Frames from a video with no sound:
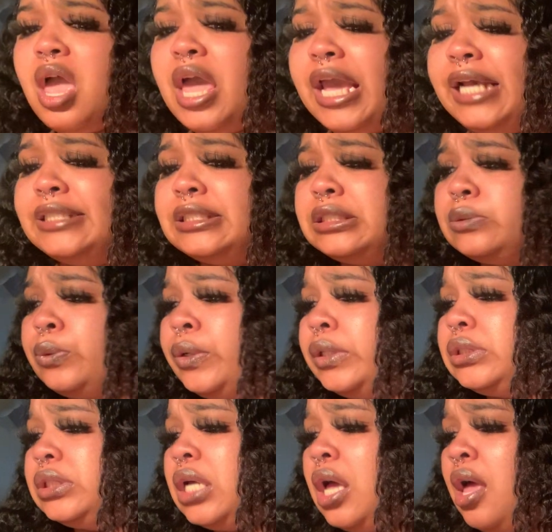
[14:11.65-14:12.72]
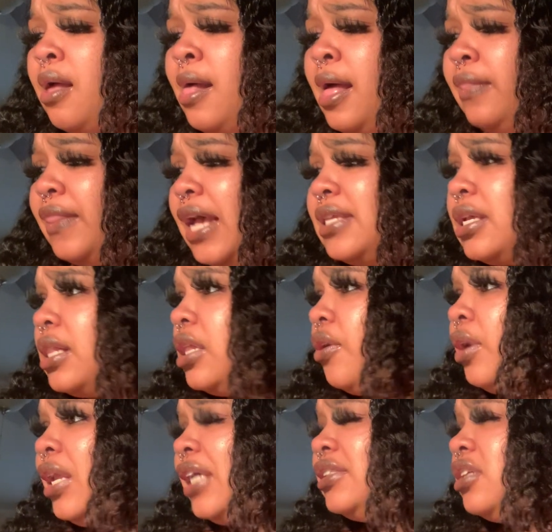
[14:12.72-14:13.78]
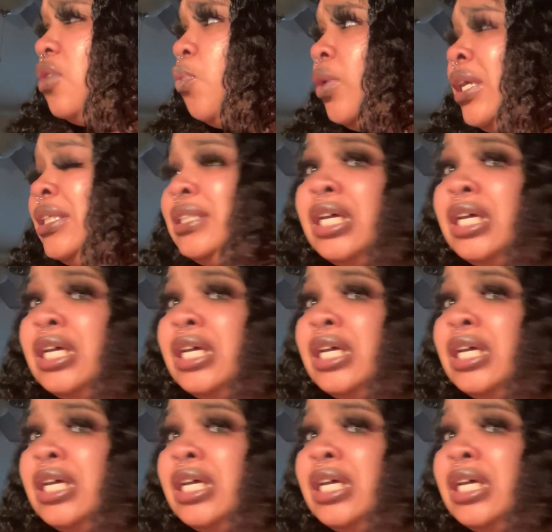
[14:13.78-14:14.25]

Ace of Swords. That's the clarity. That's the awareness.